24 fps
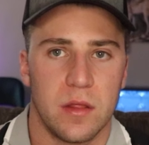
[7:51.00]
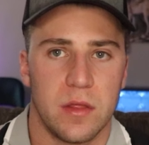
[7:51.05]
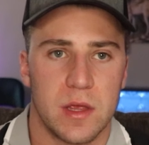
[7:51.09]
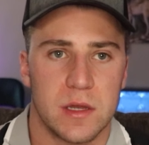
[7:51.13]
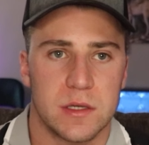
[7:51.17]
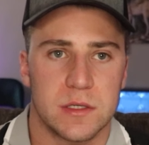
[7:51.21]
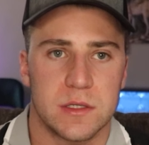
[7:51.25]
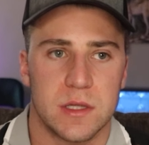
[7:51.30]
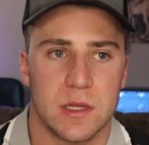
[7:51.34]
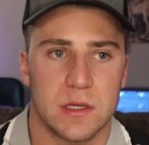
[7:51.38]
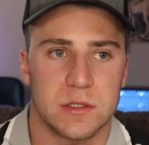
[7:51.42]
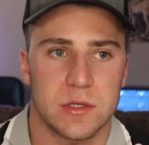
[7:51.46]

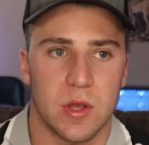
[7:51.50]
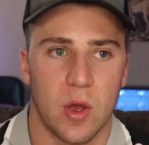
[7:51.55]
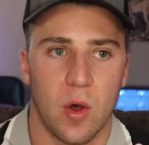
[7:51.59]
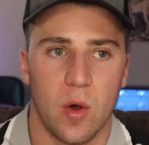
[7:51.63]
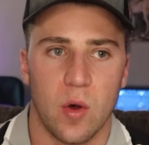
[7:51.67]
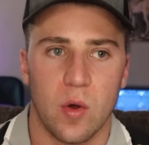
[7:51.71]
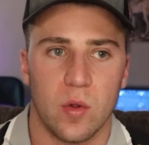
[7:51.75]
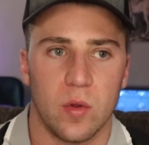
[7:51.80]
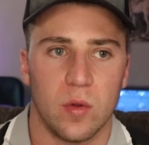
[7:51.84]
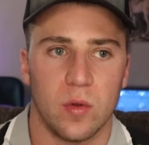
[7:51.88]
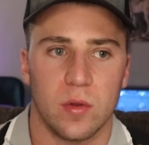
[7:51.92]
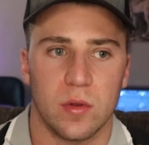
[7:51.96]
This
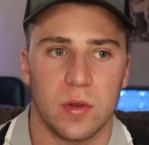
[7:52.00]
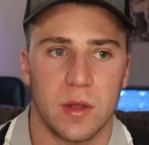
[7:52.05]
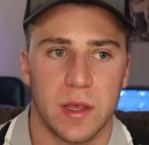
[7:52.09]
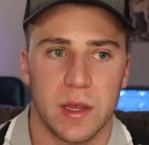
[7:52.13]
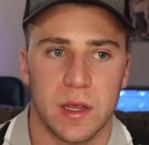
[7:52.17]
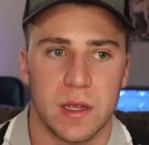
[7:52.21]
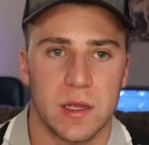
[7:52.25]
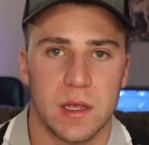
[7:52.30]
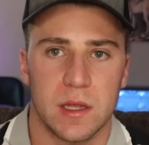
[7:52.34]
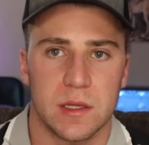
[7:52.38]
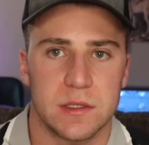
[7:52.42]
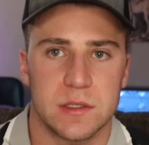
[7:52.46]
hole,
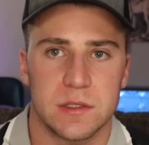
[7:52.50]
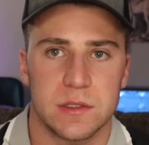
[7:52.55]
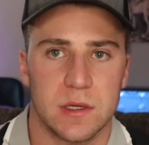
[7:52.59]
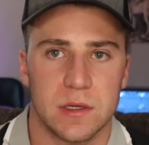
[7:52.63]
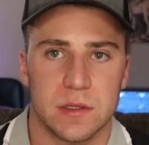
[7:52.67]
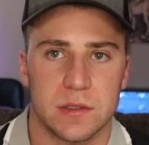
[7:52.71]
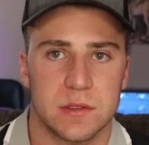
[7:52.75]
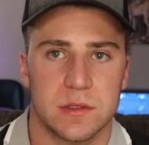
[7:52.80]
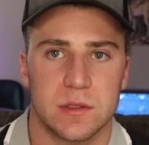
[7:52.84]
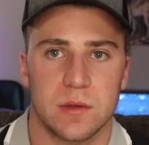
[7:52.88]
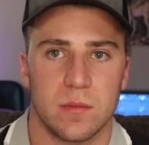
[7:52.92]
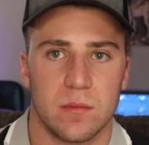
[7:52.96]
like it's
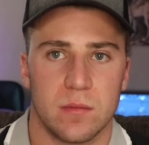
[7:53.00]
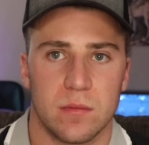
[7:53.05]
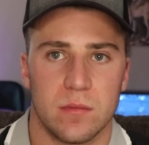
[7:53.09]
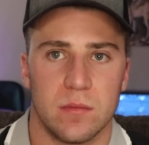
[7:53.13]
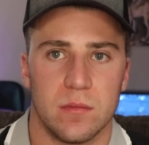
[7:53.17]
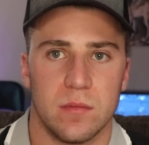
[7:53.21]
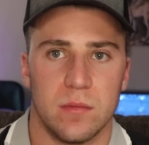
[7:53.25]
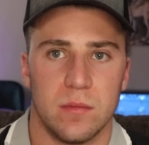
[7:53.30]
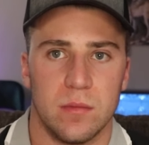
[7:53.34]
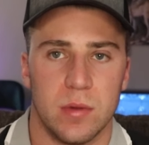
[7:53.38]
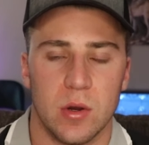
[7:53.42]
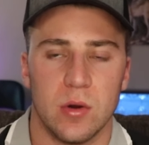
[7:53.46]
just
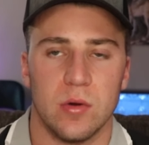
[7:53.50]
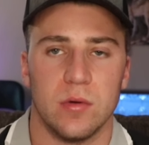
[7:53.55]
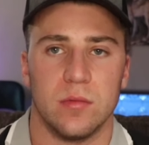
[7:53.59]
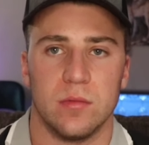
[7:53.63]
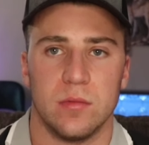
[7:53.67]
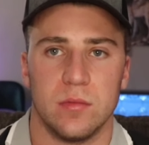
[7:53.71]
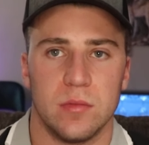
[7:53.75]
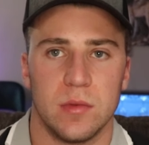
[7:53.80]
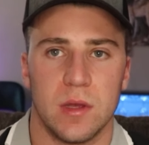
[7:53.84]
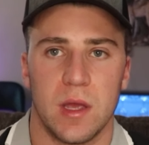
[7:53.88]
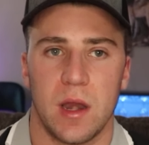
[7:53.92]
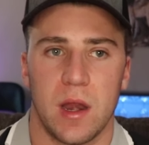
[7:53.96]

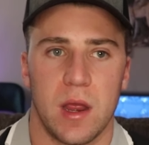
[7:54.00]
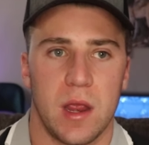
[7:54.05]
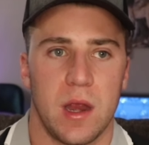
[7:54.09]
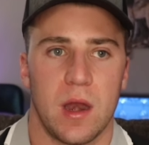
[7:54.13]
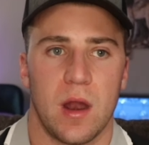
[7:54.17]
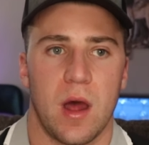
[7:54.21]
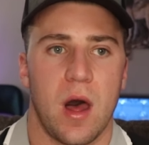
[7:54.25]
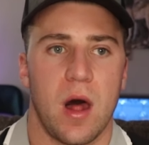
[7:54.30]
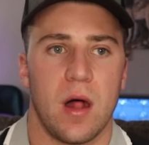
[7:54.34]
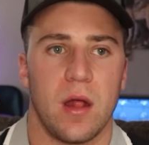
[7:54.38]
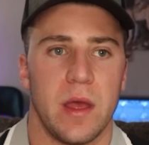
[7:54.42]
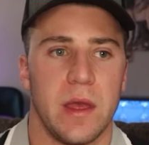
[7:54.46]
boom,
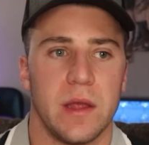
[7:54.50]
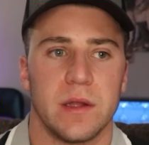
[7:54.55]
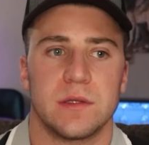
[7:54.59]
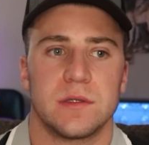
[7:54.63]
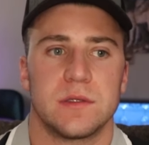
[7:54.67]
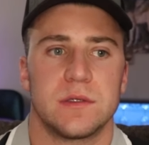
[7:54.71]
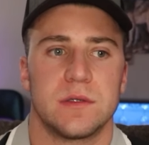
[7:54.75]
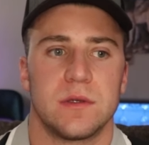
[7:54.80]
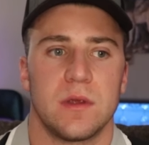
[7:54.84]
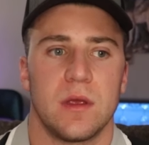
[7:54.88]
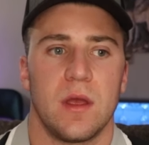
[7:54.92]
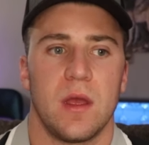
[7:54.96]
it all
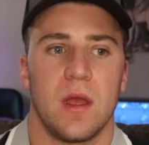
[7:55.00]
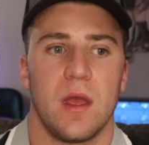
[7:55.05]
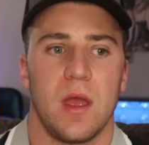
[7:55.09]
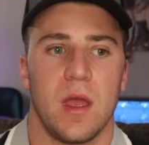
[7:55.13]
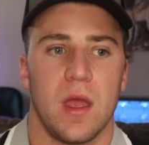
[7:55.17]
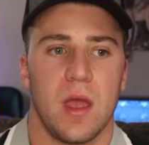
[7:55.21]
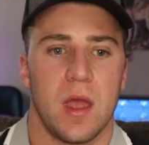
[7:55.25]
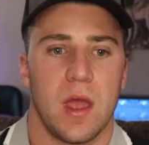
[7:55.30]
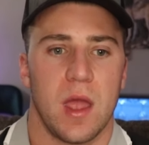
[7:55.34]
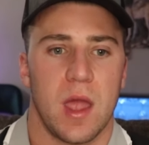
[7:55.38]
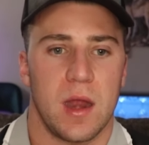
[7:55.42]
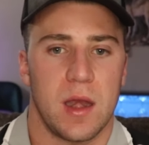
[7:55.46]
hits.
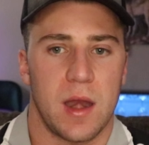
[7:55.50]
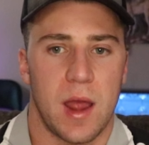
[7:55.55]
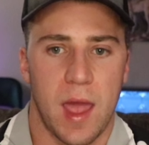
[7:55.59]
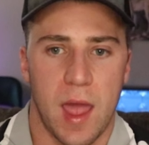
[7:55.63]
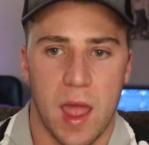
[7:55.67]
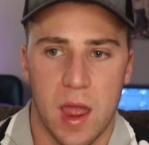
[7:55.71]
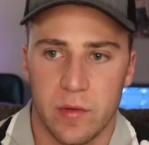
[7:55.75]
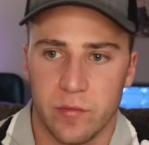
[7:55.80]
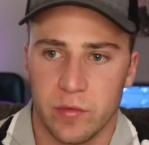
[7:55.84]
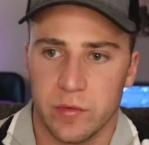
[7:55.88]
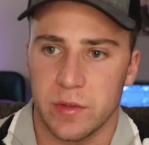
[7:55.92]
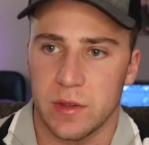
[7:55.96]
And
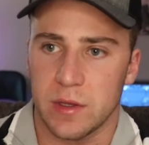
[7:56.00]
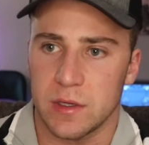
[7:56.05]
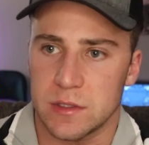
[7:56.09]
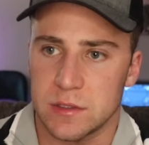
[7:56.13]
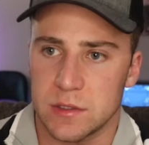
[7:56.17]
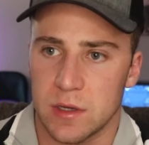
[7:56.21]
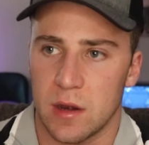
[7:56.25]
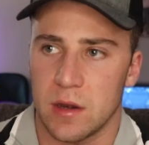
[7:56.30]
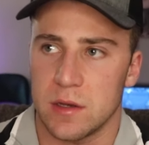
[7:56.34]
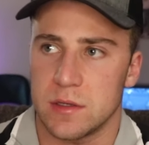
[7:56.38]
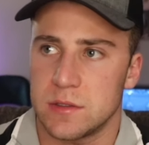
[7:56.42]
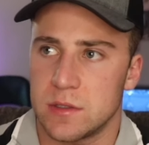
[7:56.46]
everything
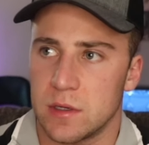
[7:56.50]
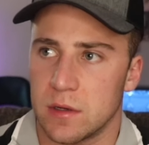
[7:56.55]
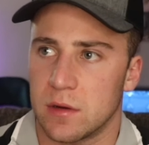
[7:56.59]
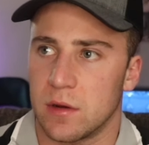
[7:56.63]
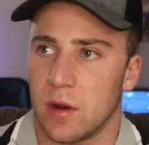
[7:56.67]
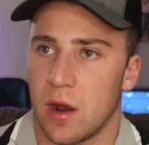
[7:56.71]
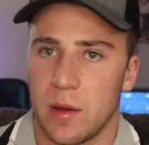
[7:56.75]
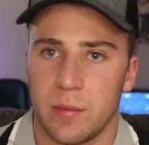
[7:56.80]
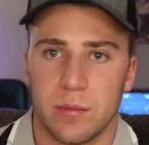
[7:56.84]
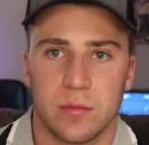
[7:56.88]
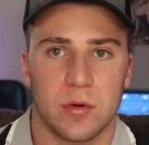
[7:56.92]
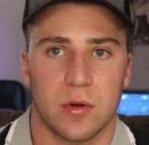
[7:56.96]
starts to
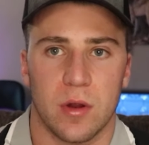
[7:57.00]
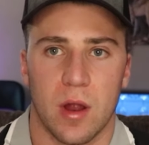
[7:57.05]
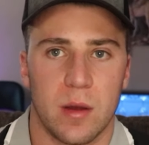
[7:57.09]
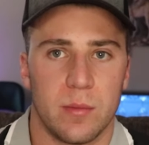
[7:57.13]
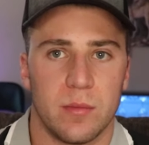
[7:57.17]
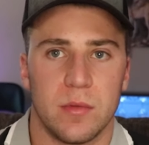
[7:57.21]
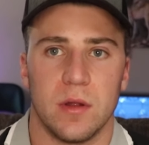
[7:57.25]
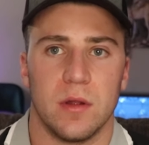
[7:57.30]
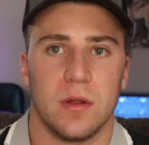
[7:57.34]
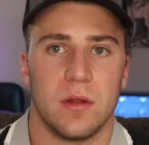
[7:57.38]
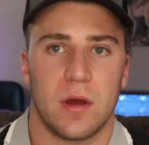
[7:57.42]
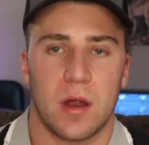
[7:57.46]

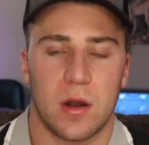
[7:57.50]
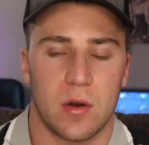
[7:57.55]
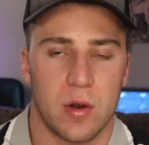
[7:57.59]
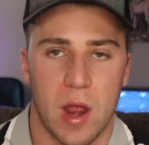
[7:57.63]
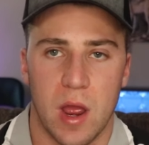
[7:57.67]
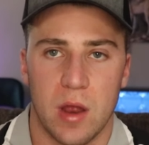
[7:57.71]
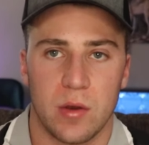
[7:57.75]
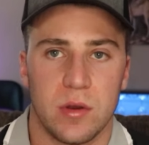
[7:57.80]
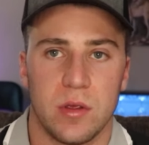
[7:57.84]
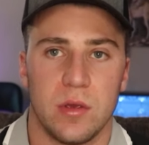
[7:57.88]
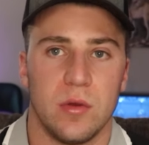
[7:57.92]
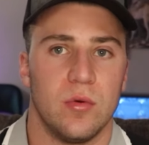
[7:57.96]
crumble
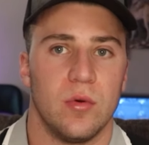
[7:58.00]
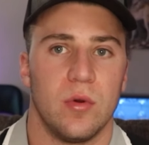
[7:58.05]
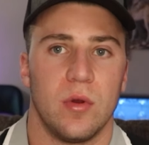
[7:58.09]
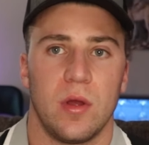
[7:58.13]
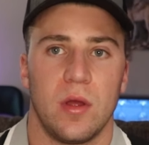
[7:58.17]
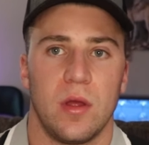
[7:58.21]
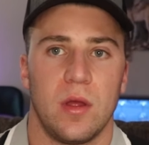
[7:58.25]
around you.